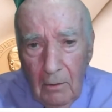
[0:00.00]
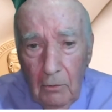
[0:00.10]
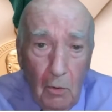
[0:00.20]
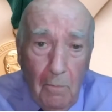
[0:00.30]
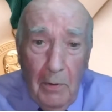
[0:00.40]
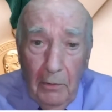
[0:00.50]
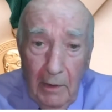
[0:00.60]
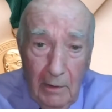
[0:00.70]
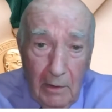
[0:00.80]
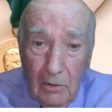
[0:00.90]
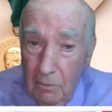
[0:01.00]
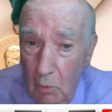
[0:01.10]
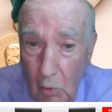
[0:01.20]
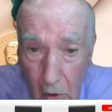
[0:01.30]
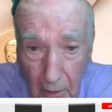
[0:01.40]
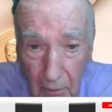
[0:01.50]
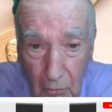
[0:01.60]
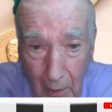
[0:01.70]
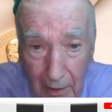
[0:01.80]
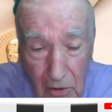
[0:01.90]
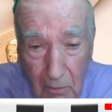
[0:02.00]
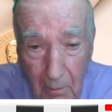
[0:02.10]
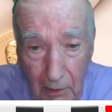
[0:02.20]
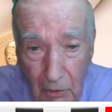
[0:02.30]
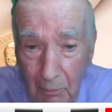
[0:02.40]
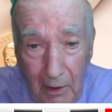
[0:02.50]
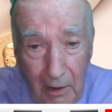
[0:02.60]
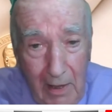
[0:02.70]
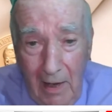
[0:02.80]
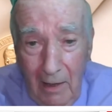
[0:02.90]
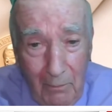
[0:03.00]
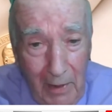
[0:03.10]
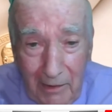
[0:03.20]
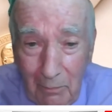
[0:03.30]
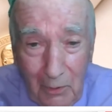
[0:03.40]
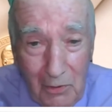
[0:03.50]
2 billion is more, twice as much, but it can't make them